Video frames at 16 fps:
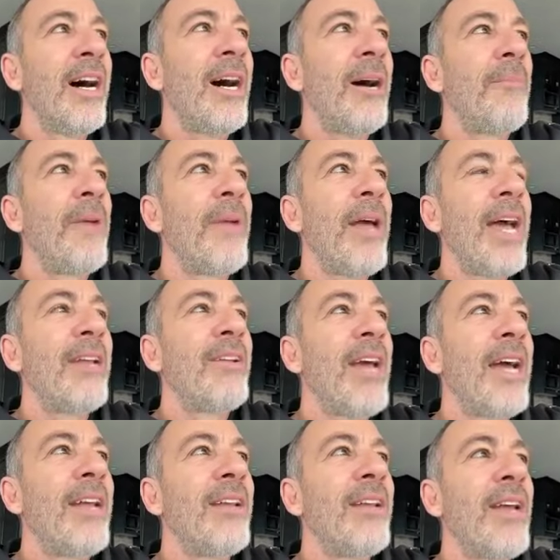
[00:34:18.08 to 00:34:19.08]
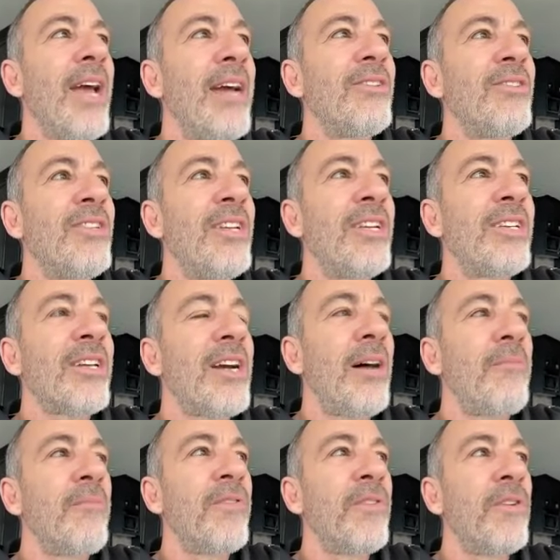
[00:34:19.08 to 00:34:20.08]
um and and and
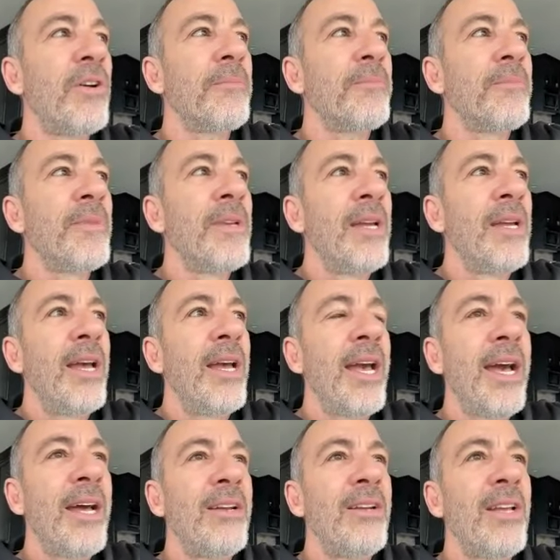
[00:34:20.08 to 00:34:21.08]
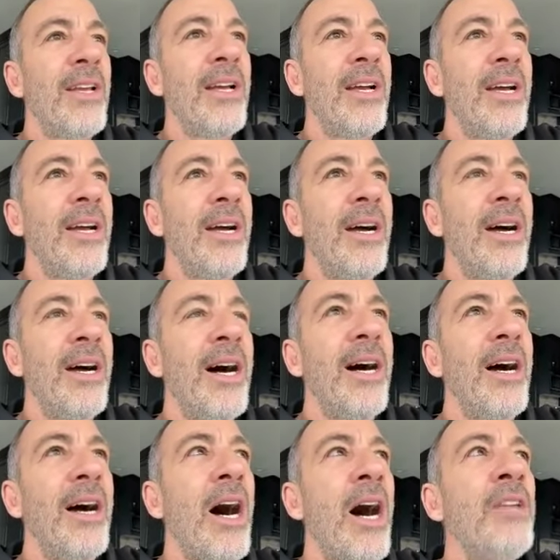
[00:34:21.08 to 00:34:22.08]
discomfort and
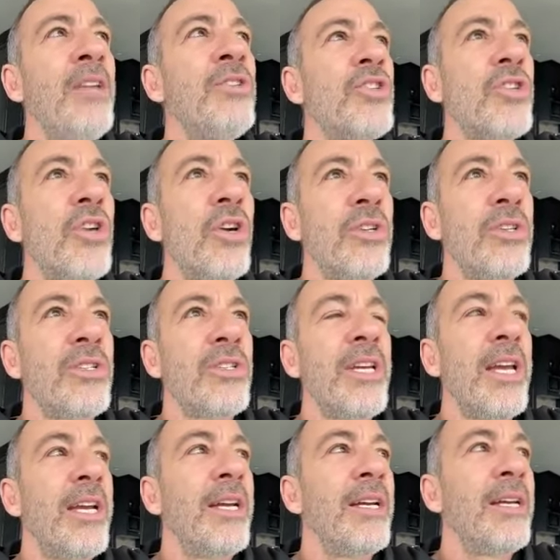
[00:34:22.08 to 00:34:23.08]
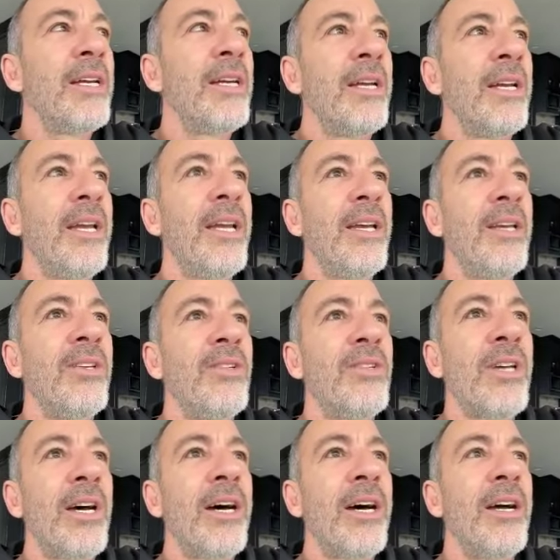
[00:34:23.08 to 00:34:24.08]
uh uncertainty
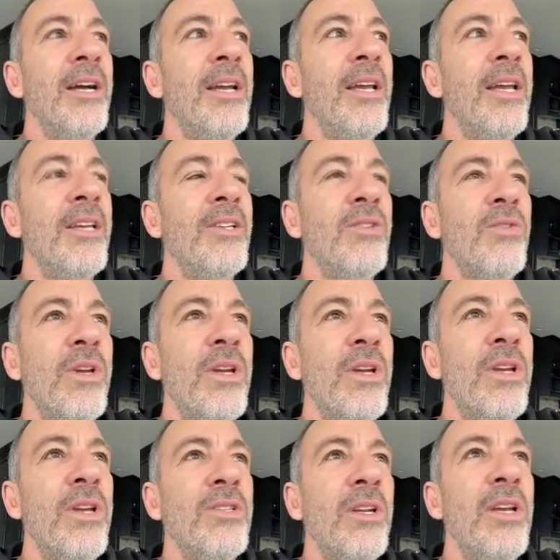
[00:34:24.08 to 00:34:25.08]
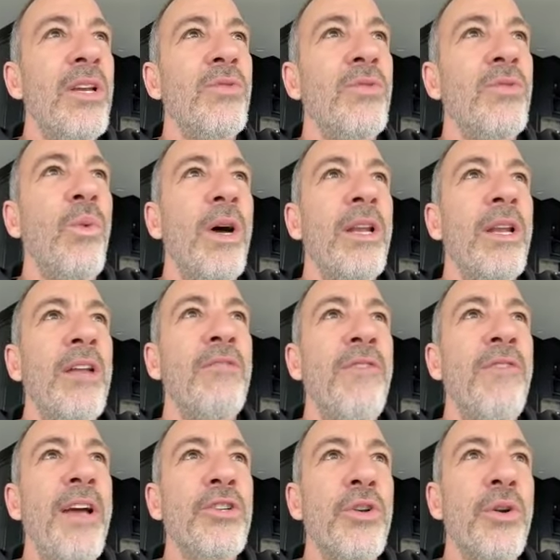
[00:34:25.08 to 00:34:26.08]
is uh is is is what
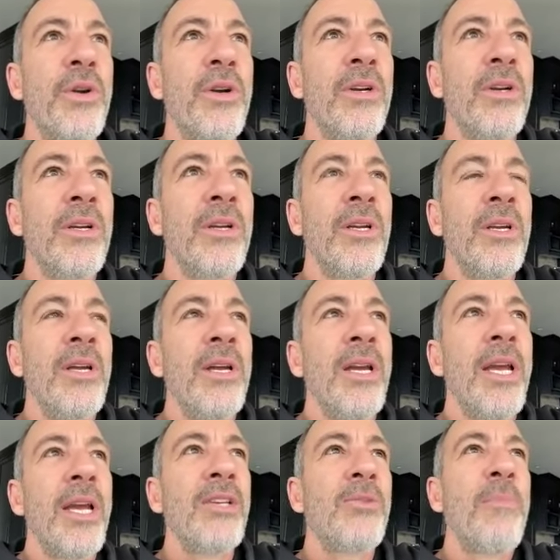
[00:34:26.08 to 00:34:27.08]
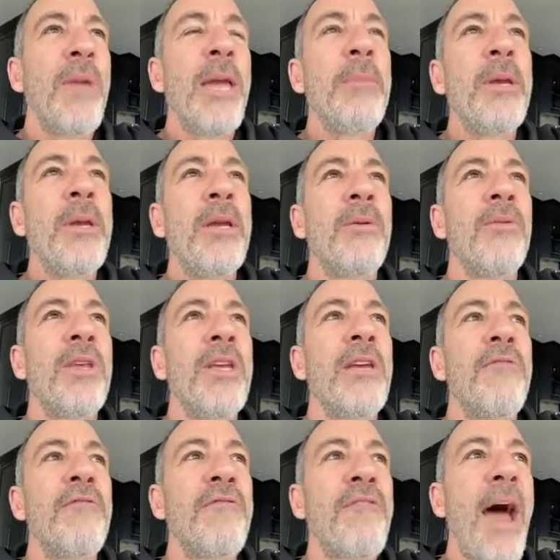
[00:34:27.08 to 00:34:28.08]
adventure is maybe
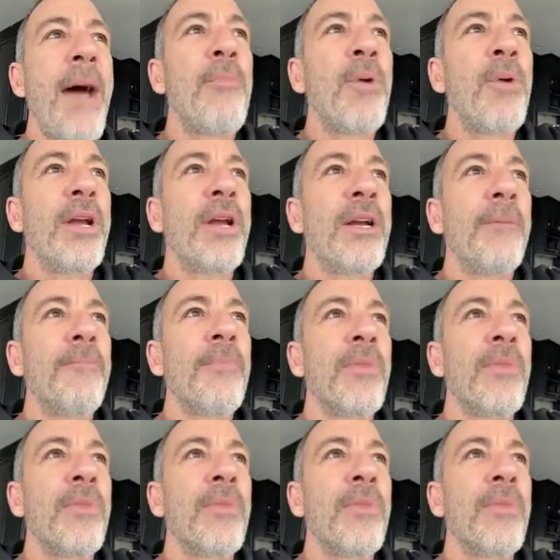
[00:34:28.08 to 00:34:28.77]
the fabric